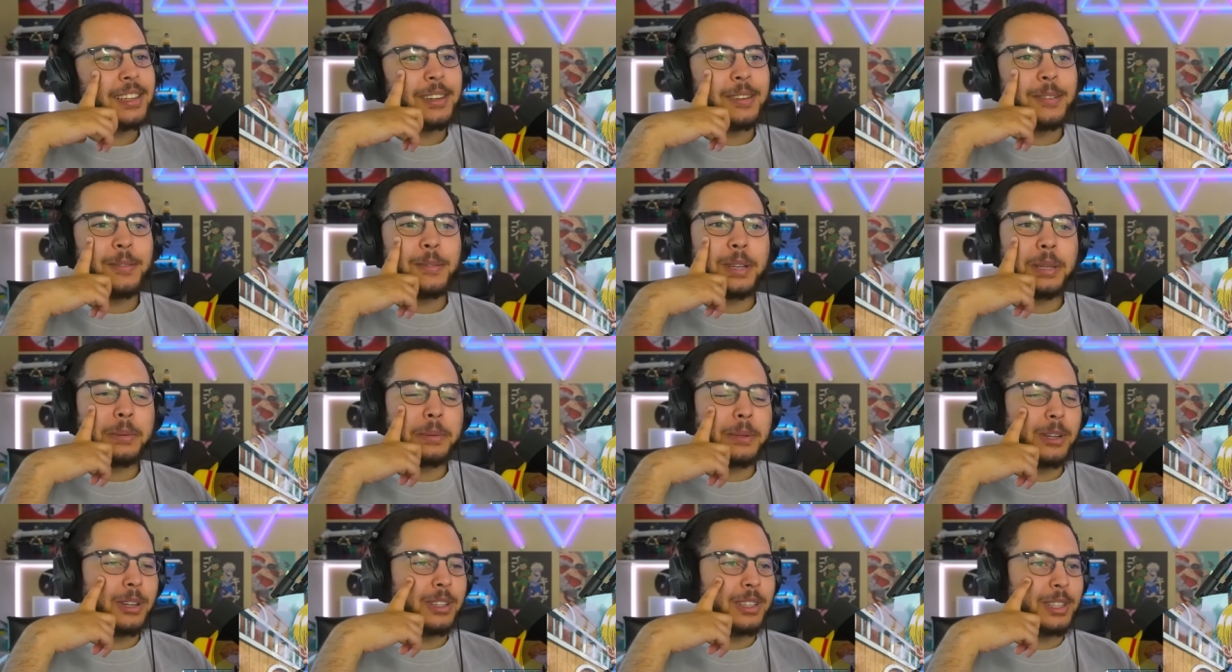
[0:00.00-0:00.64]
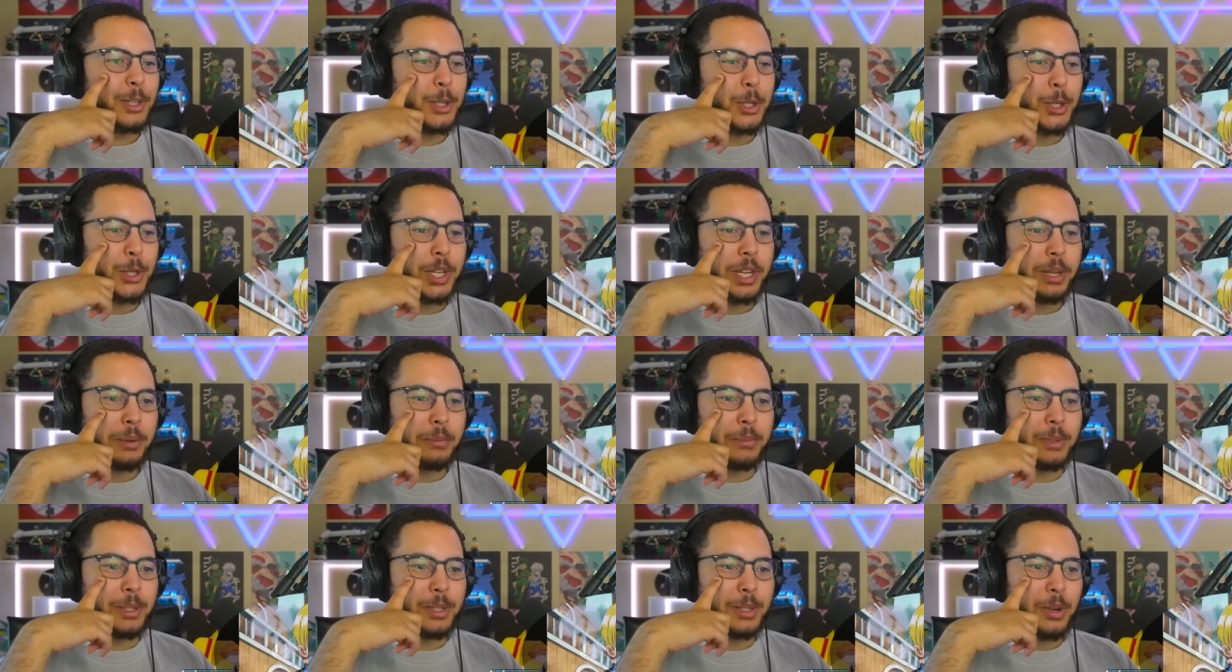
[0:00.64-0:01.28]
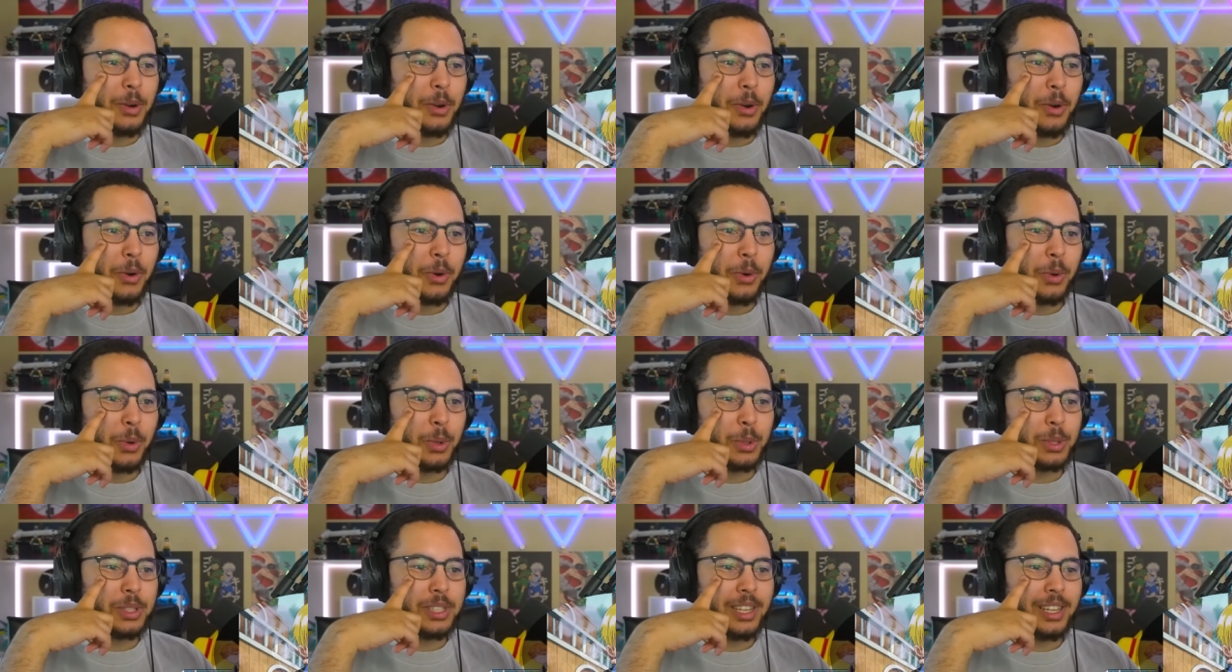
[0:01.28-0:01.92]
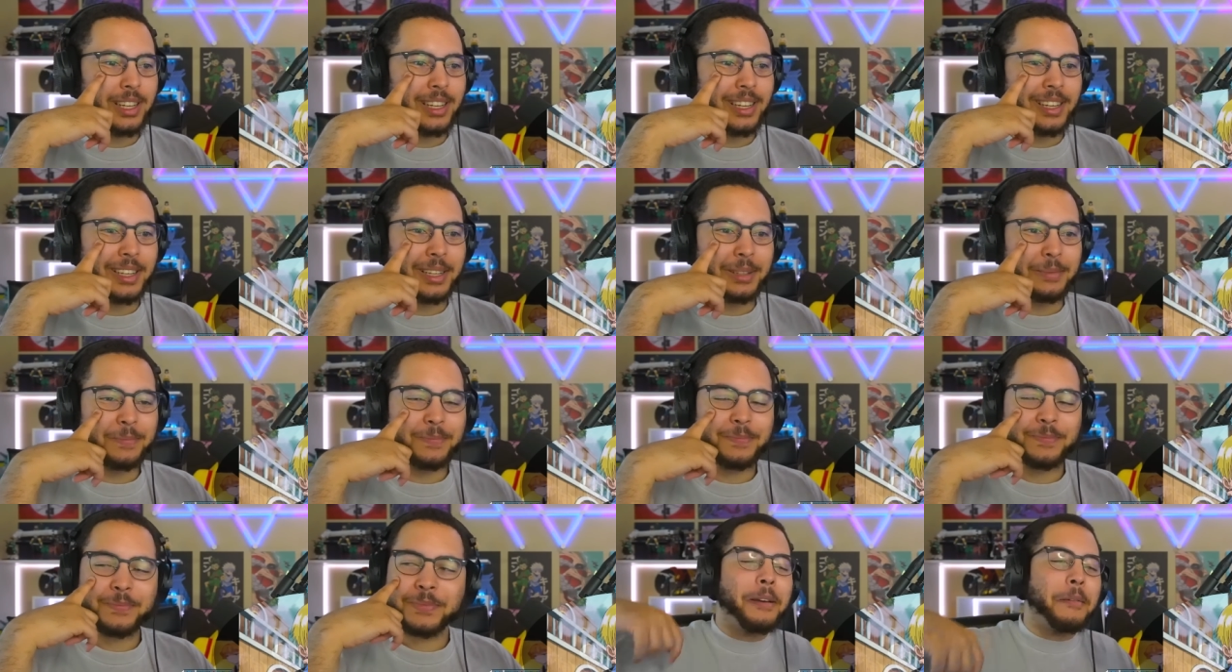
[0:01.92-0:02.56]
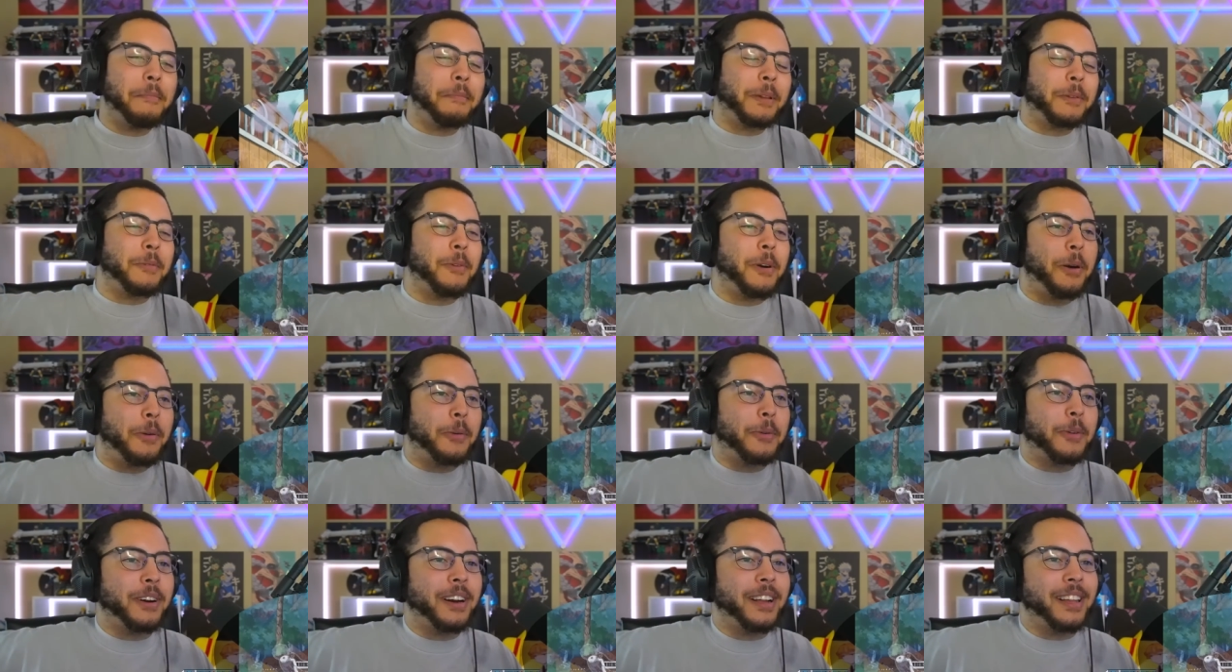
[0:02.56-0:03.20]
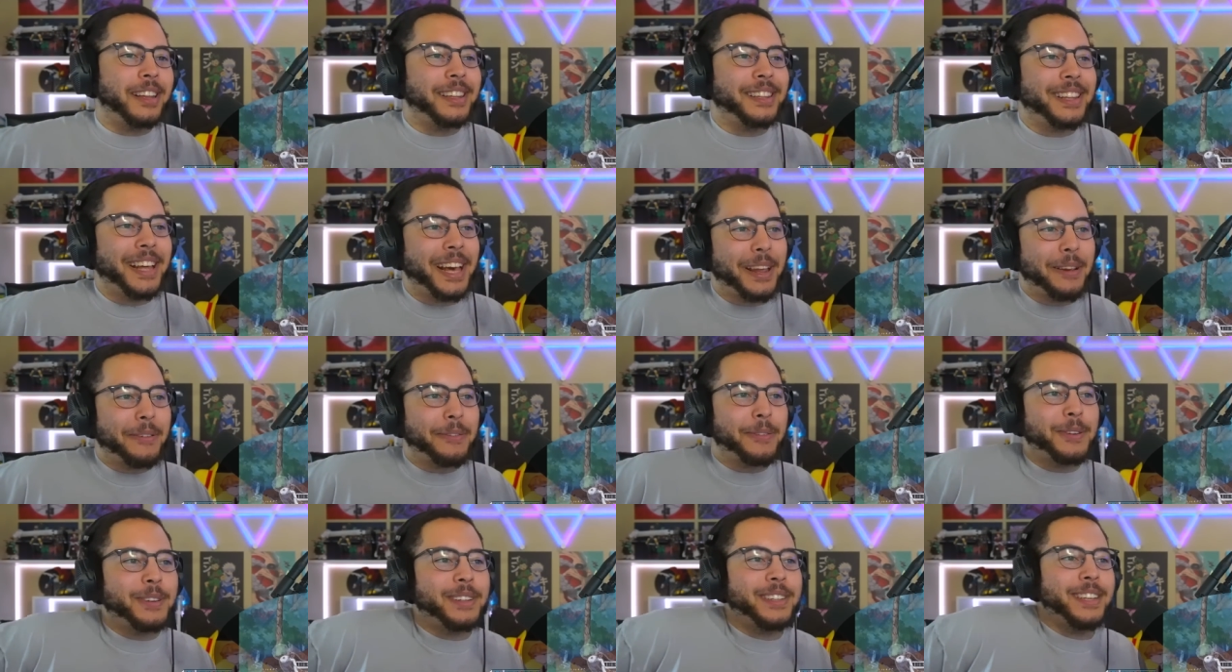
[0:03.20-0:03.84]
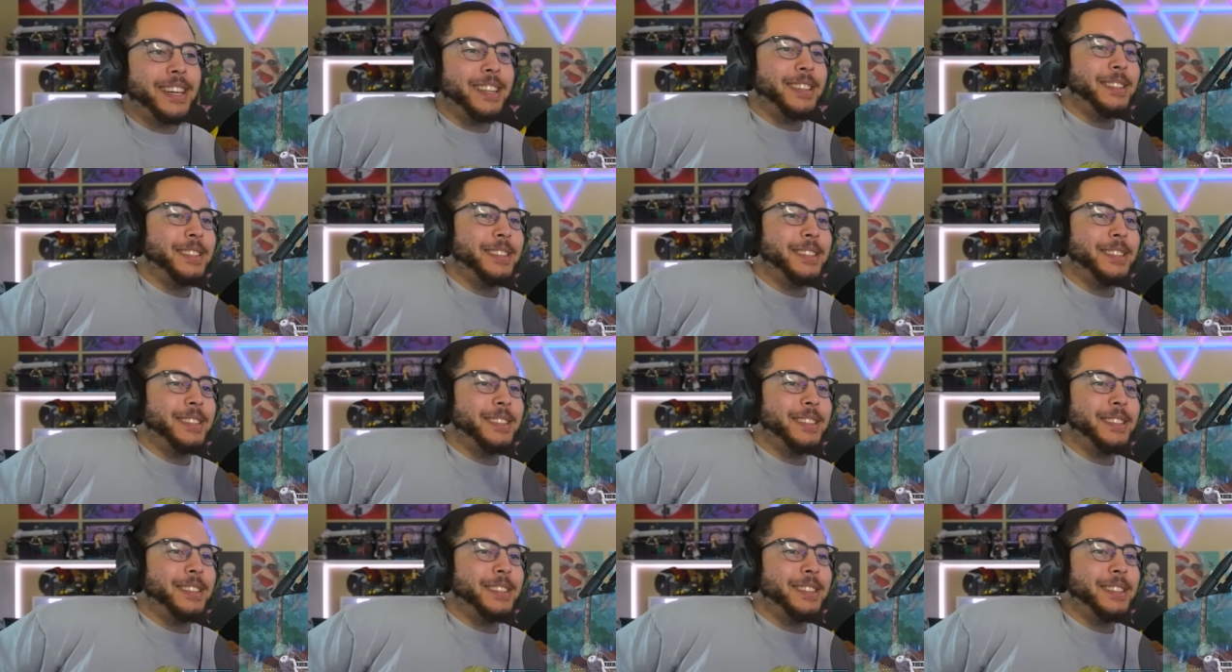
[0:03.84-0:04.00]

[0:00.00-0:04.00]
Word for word: We've been on the ship this whole time. Meanwhile, we're in a life or death